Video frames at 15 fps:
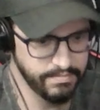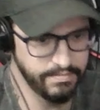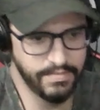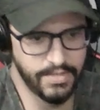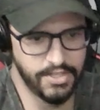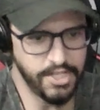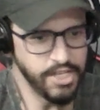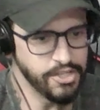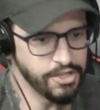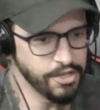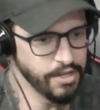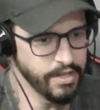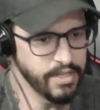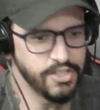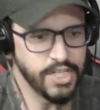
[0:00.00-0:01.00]

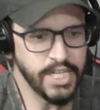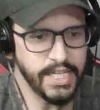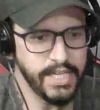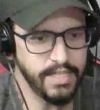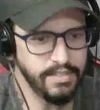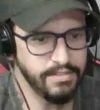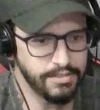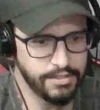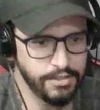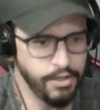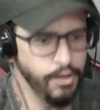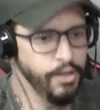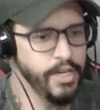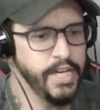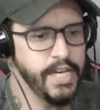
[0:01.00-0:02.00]
t-shirt and jeans,
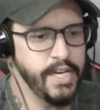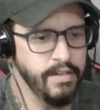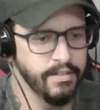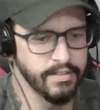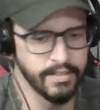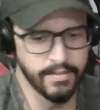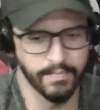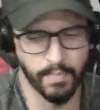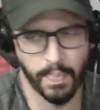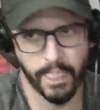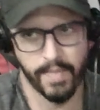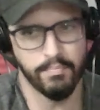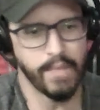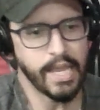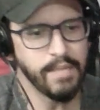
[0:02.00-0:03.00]
hoodie,
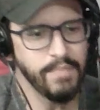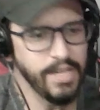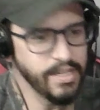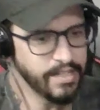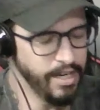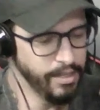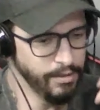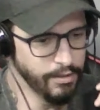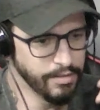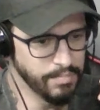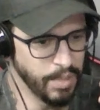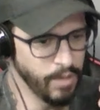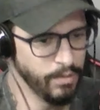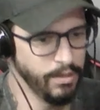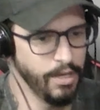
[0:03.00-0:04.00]
maybe a collared
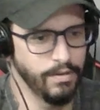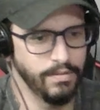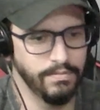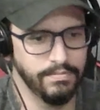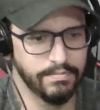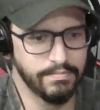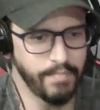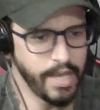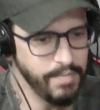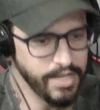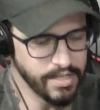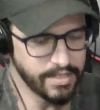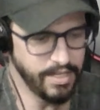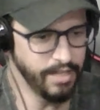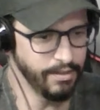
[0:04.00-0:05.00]
polo, maybe
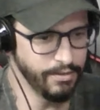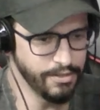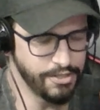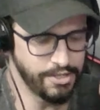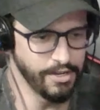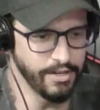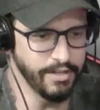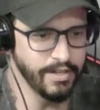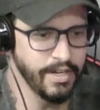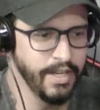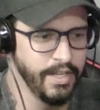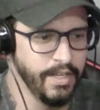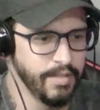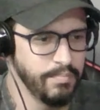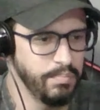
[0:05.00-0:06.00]
a collared shirt.
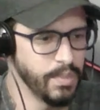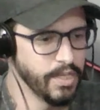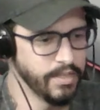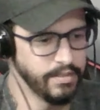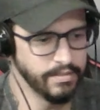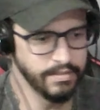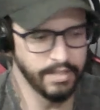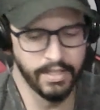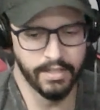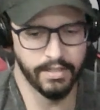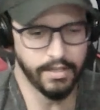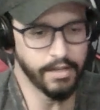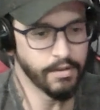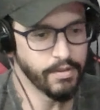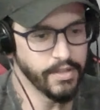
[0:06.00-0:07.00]
But,
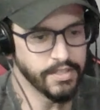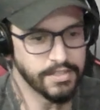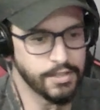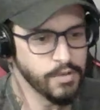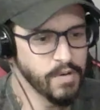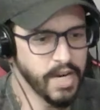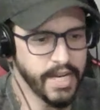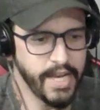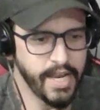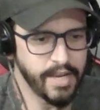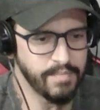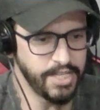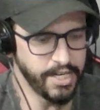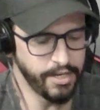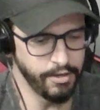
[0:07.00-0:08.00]
you know, this is who I am.
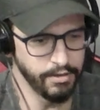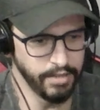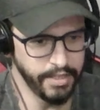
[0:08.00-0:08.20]
Take it or leave